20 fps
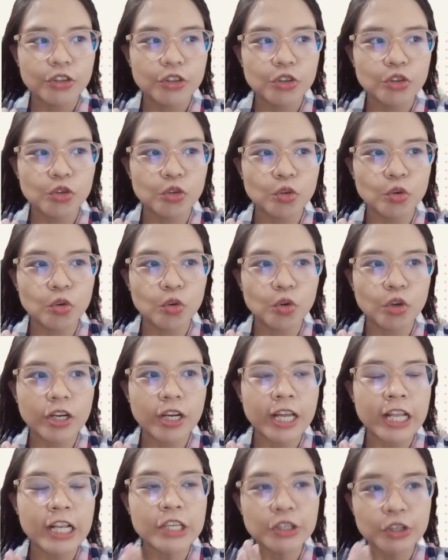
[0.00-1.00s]
to
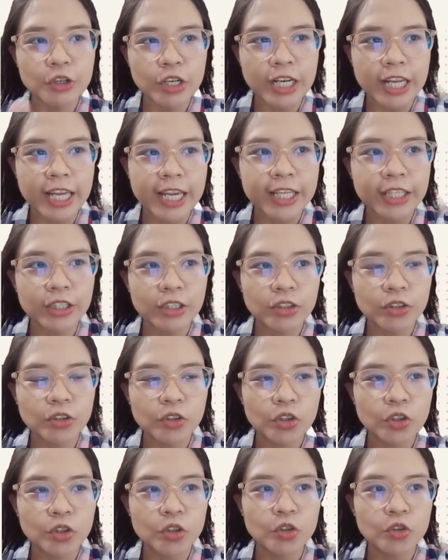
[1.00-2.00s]
calculate
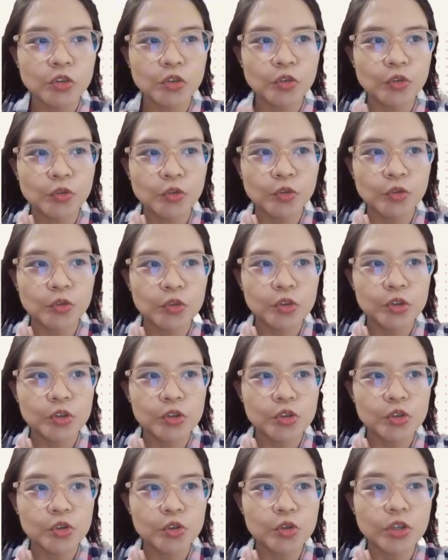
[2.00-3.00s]

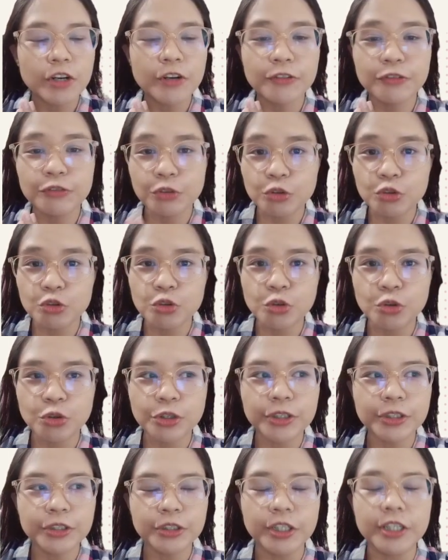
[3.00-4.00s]

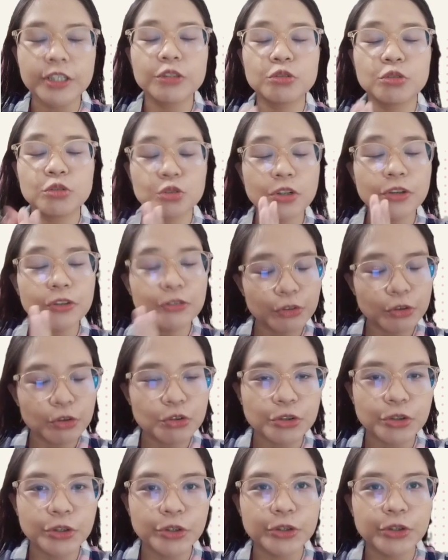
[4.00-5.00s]
to their
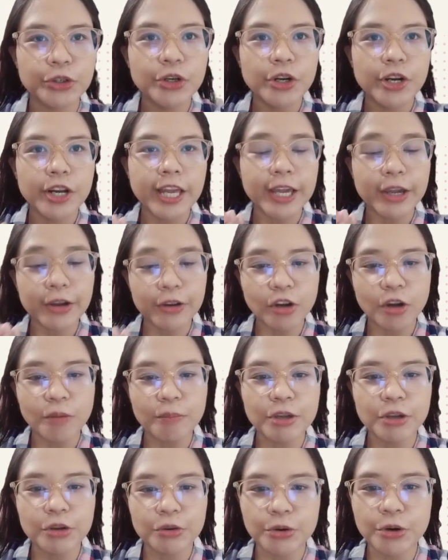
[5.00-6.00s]
future
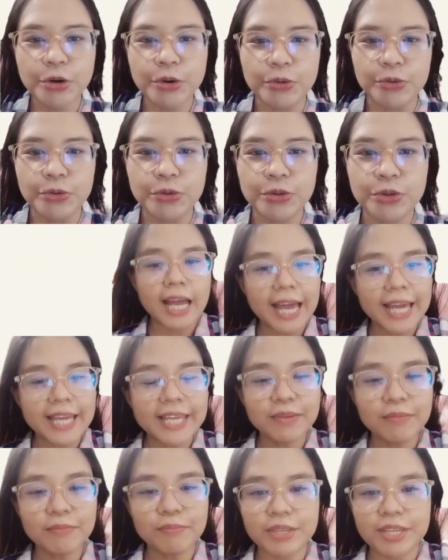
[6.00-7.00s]
economic growth.
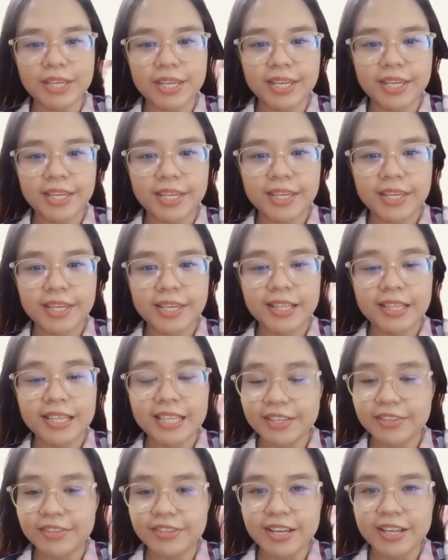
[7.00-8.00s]
IMD,
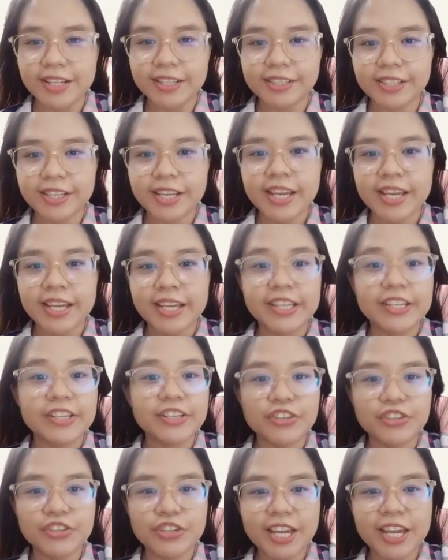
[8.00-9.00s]
Little,
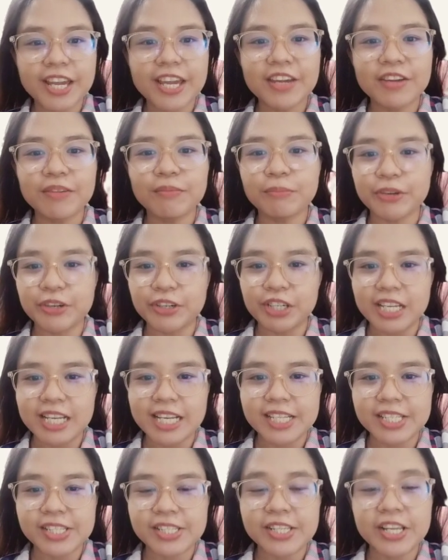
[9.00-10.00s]
and J.A.
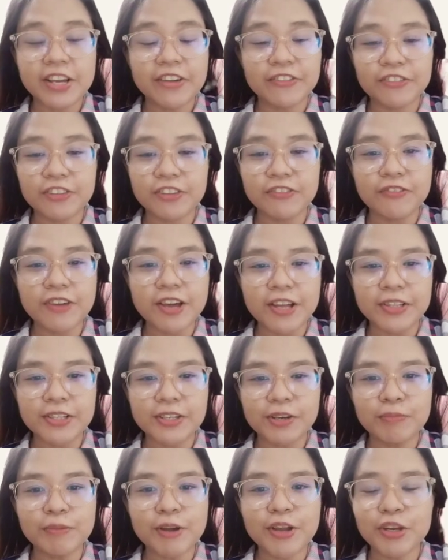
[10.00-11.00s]
Merles have
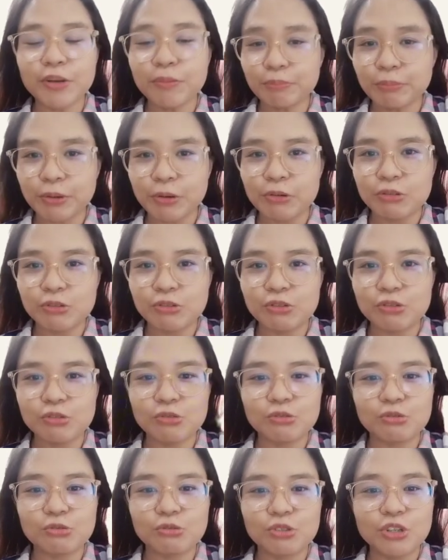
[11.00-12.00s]
developed an approach
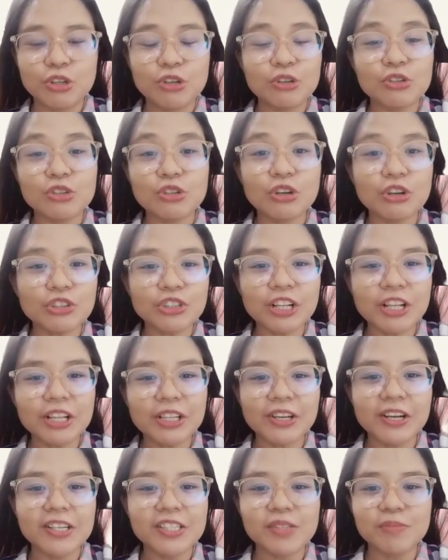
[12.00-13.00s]
to social
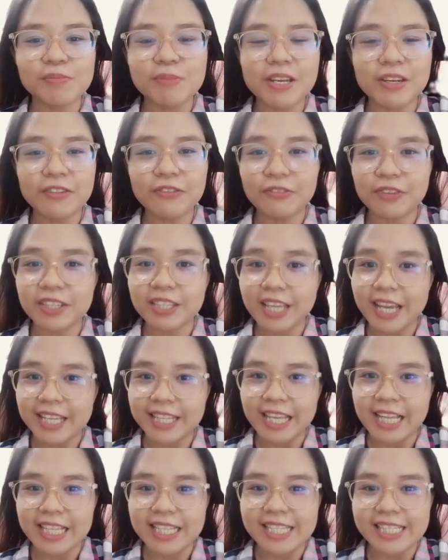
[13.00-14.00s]
cost benefit
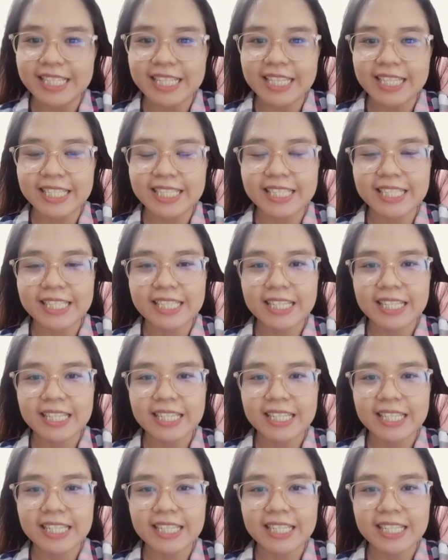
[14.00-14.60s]
analysis.